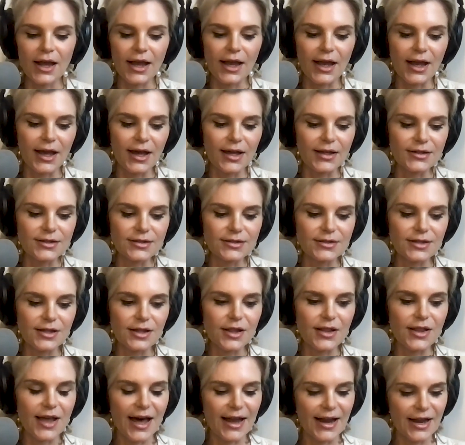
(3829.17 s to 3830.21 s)
And
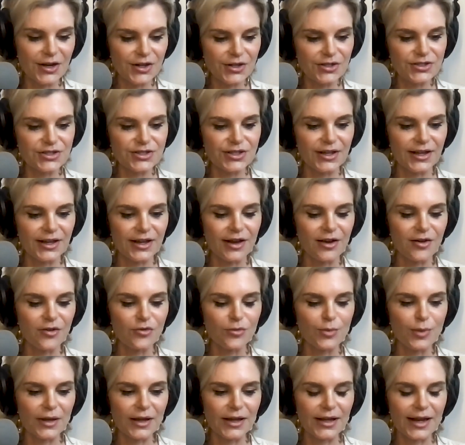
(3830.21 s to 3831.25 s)
that energy
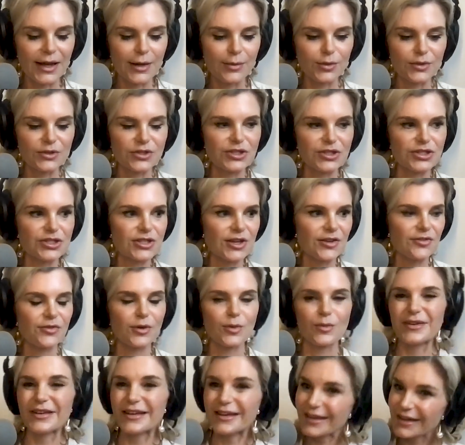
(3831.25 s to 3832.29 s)
of being able to shift
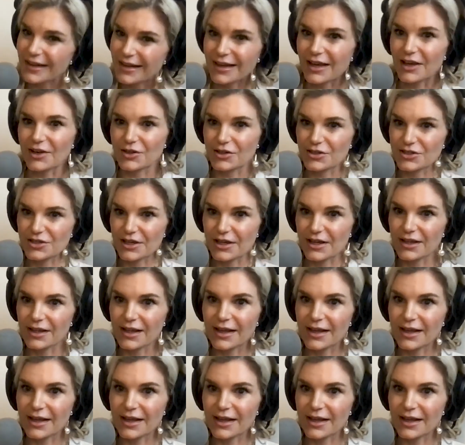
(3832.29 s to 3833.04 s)
from needy energy,